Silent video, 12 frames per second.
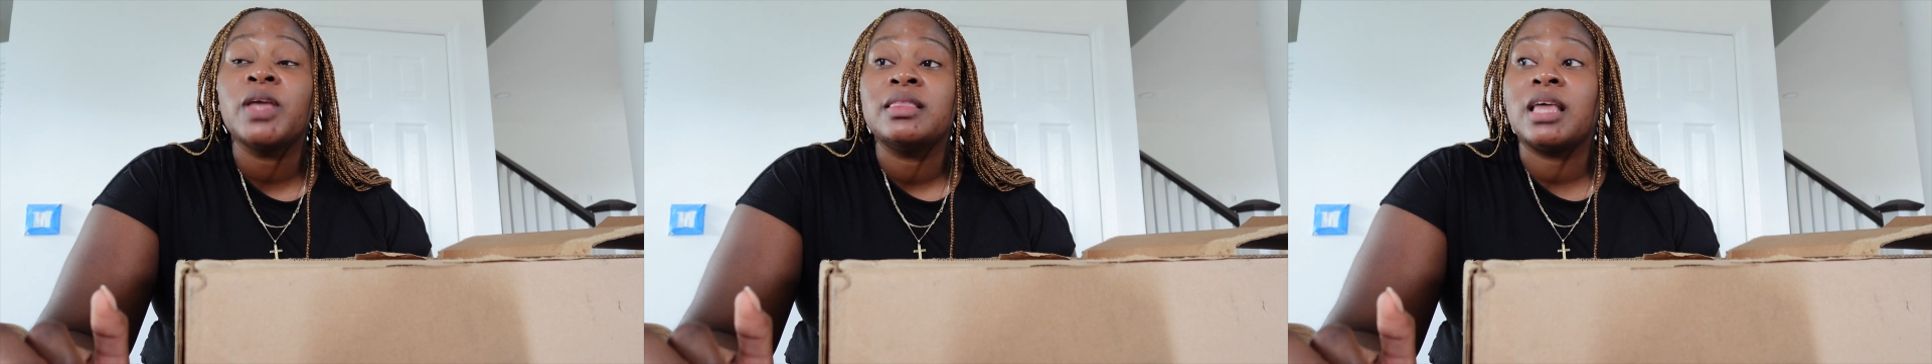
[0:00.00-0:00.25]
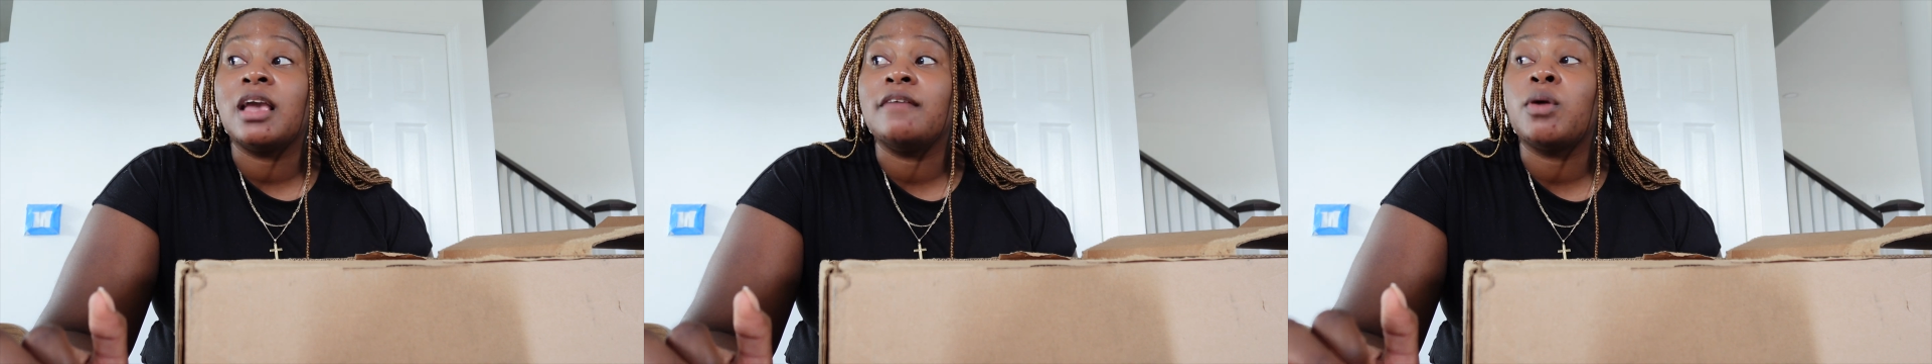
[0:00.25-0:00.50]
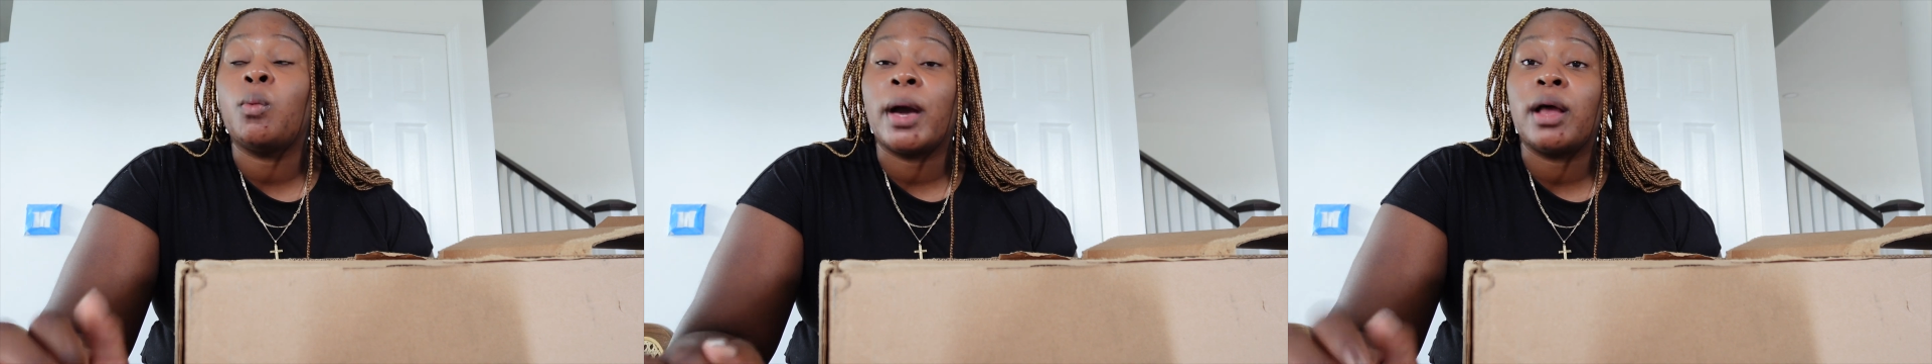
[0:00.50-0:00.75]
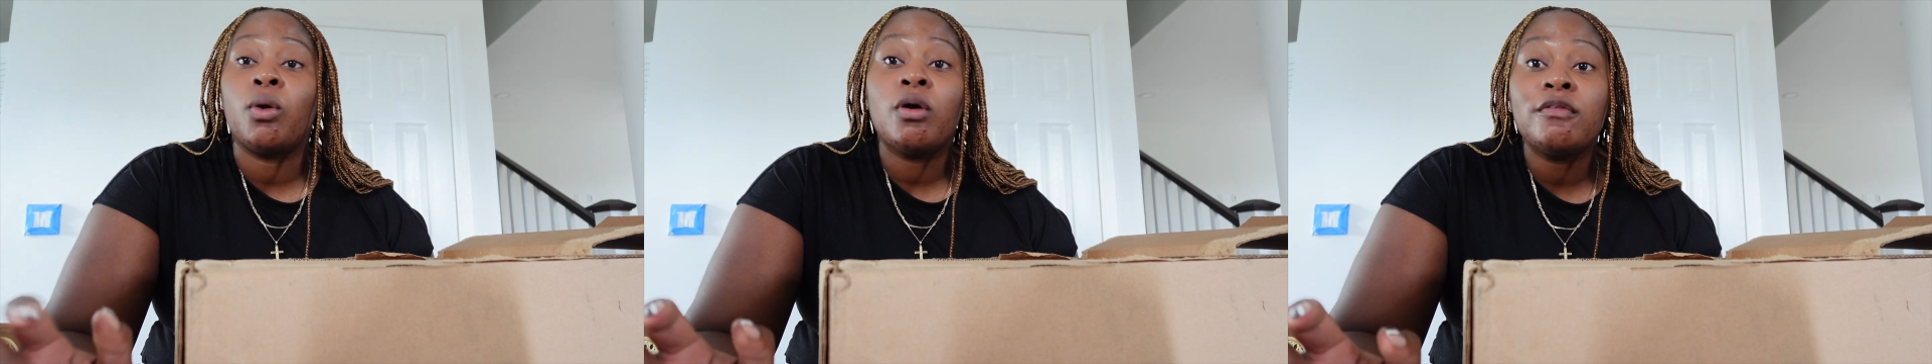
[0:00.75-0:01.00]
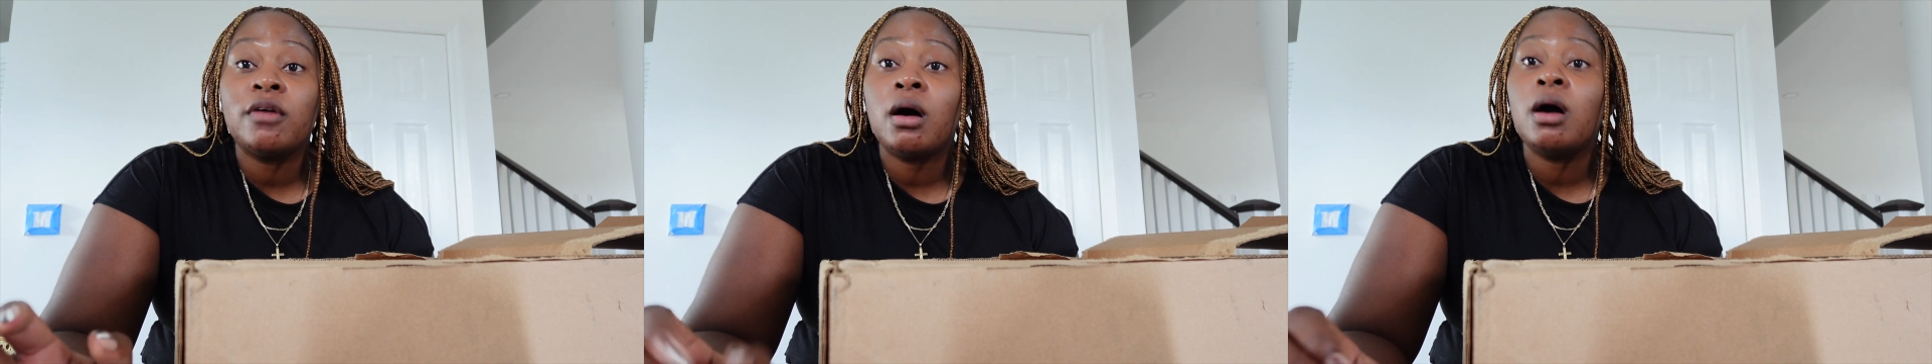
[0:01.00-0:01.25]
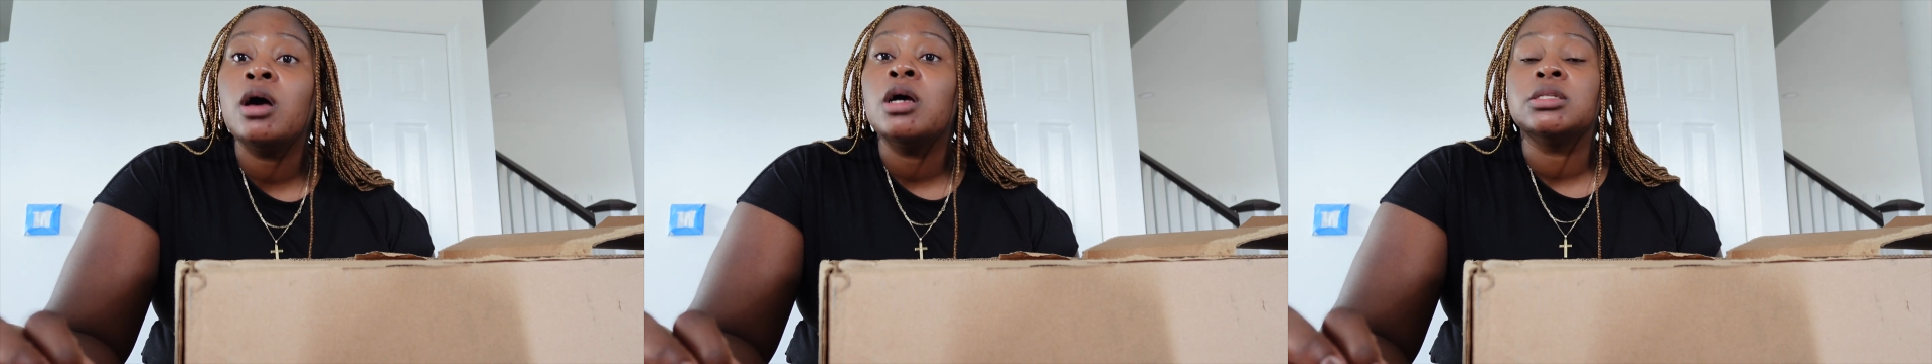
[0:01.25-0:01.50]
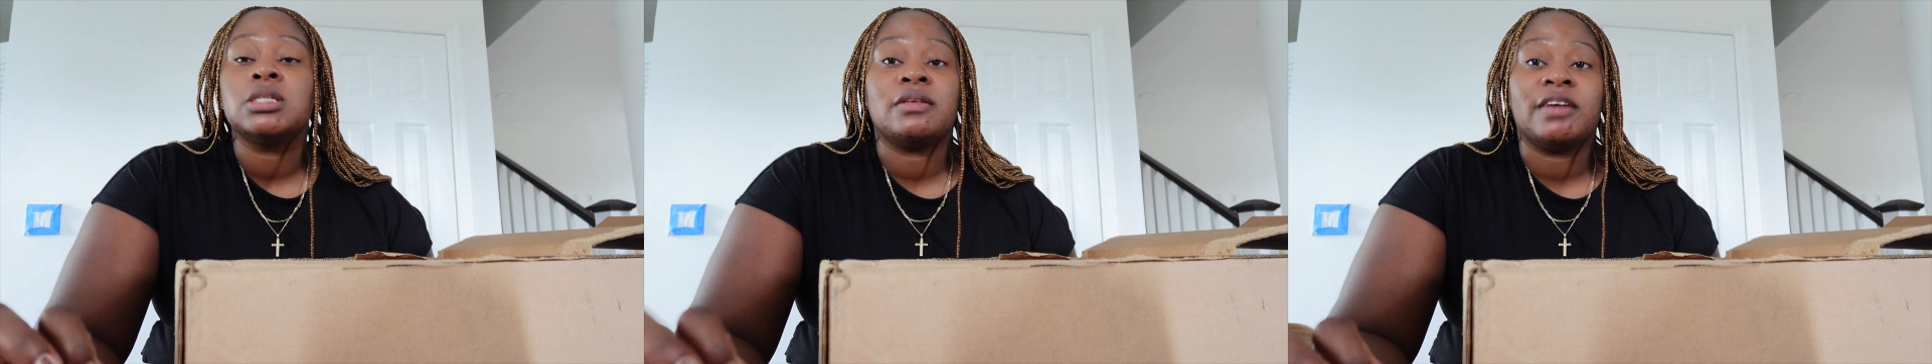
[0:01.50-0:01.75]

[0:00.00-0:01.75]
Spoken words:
They even went over to the